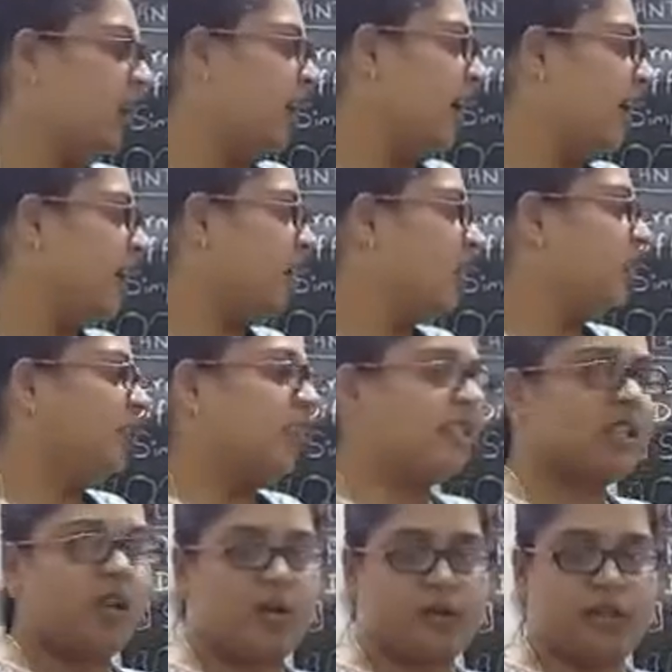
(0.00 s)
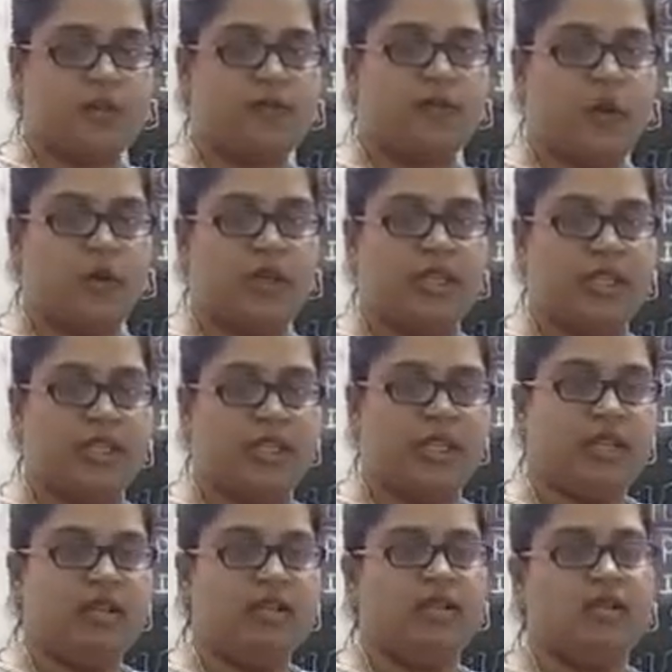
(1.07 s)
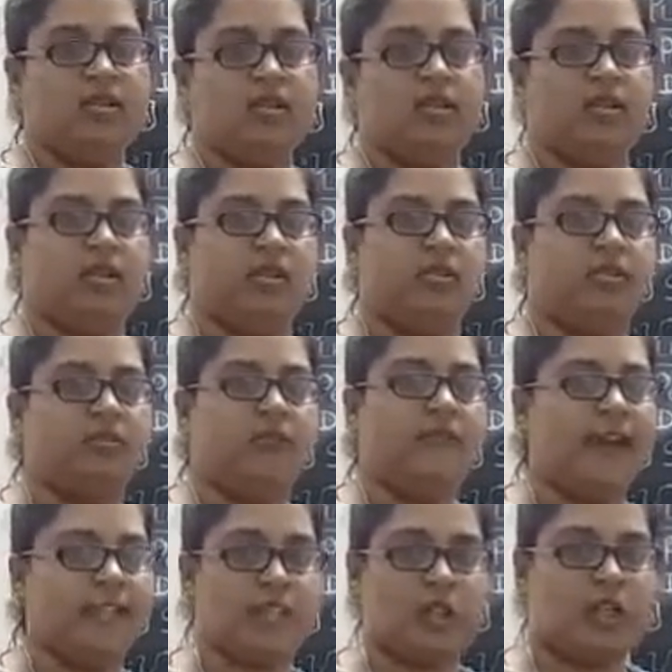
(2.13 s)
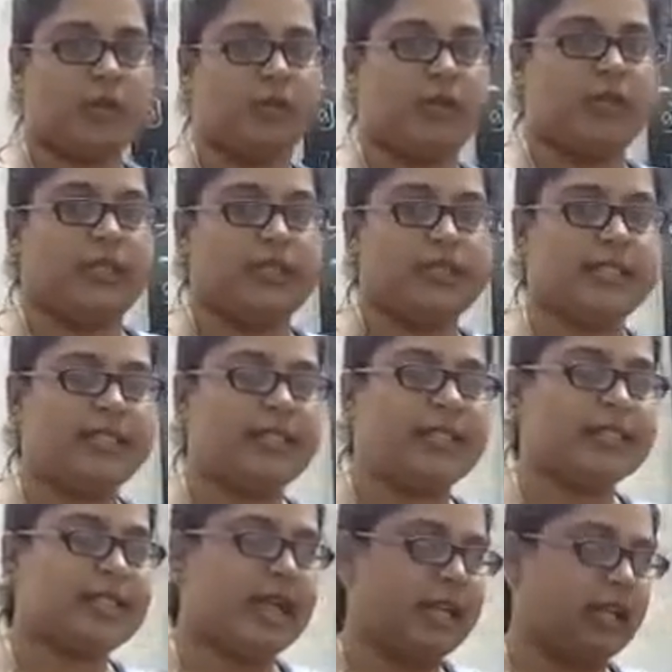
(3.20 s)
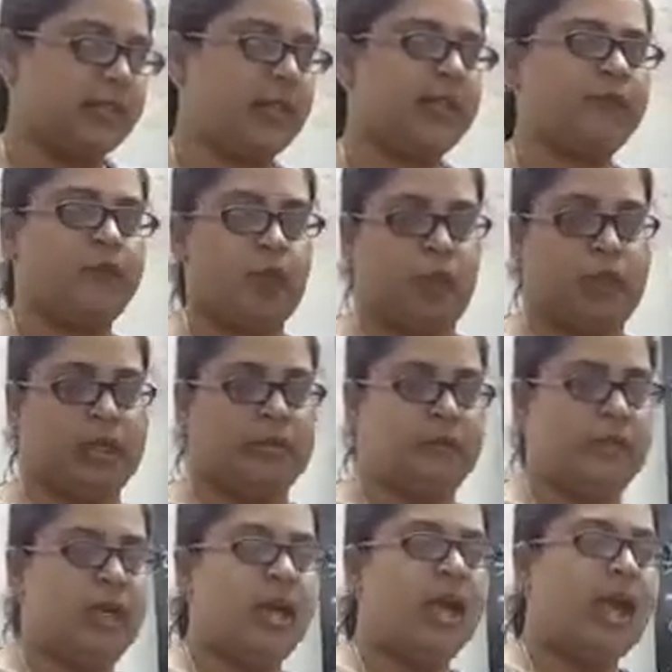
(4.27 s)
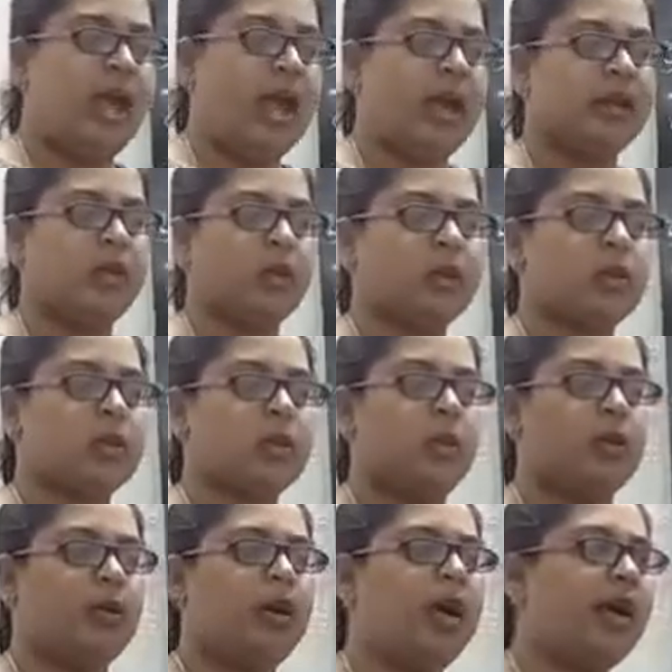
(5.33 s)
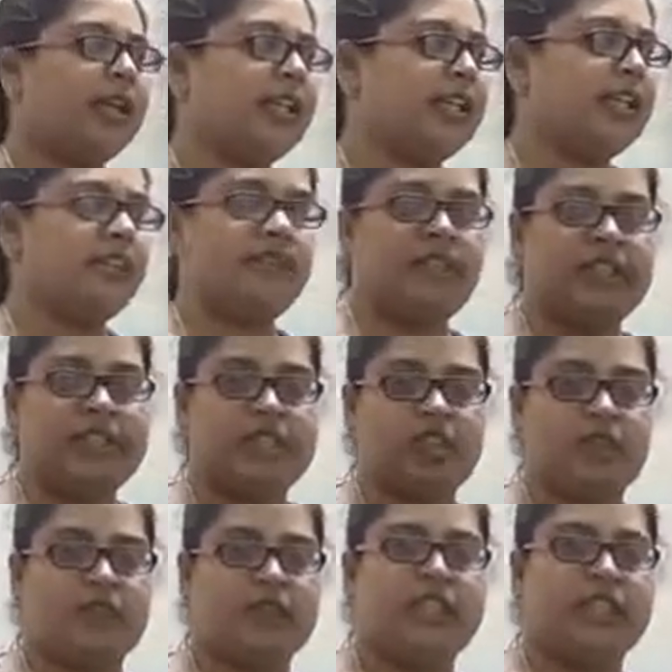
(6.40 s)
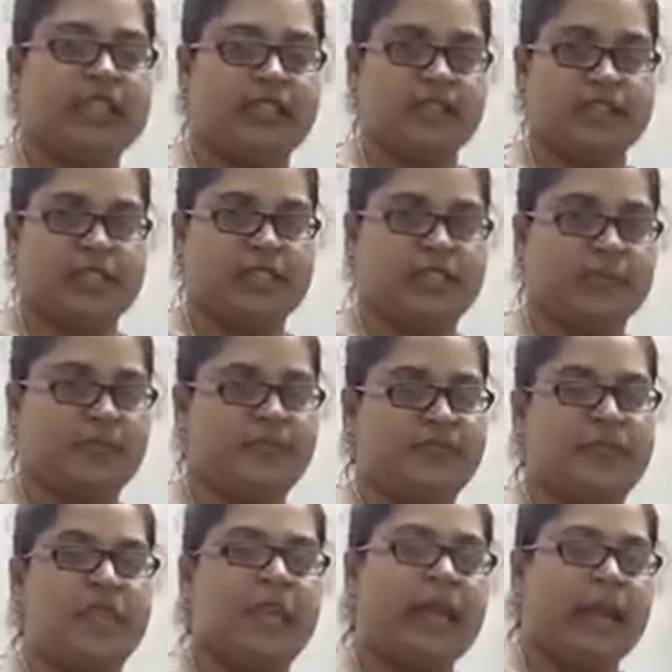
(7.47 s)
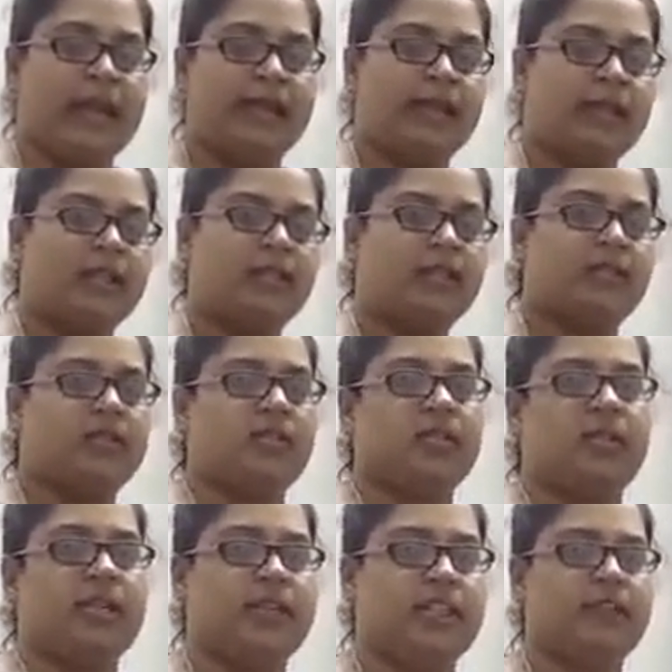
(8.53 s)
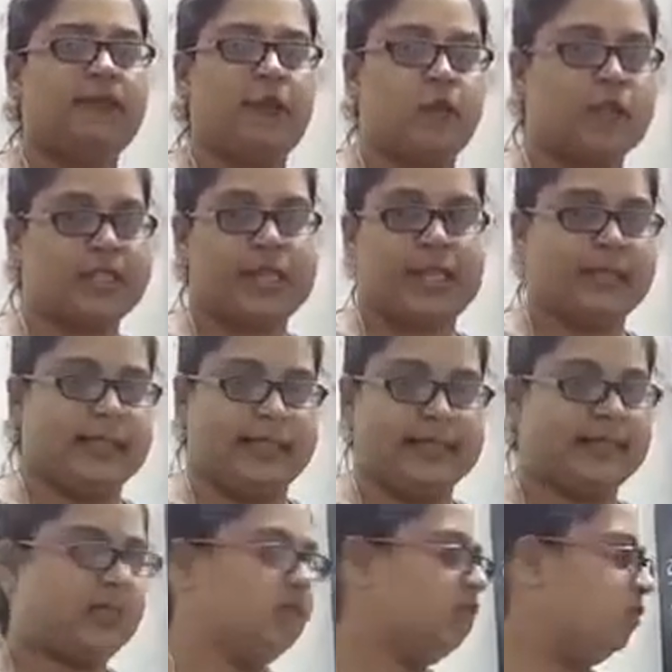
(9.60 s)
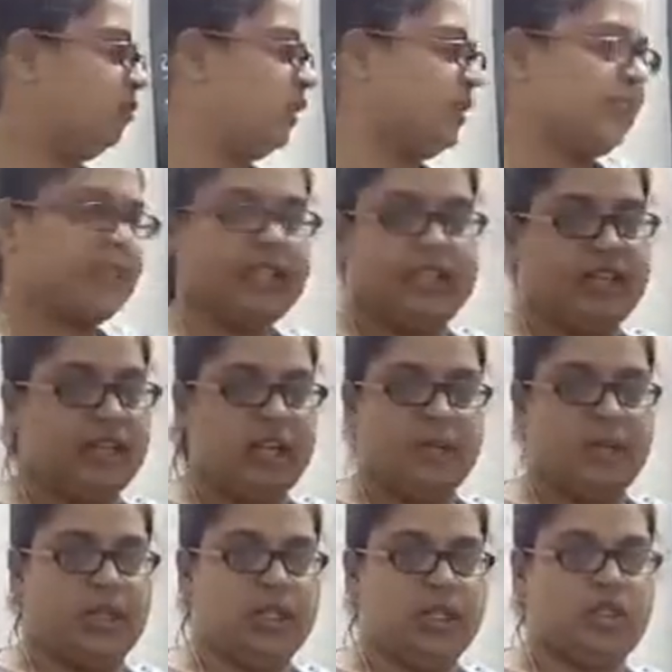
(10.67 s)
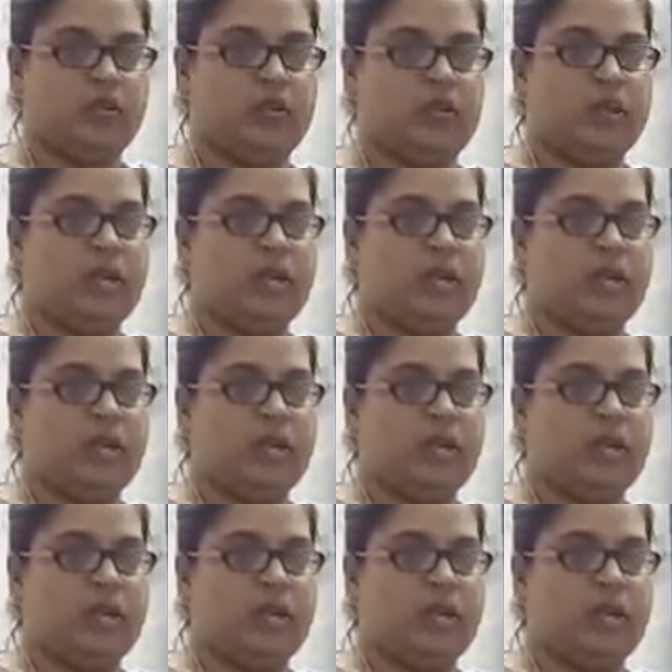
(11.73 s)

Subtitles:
And these are also found in the vascular bundles, in the xylem and phloem, and also in the veins of the leaves, and in the fruits and nuts, the sclerenchyma tissue.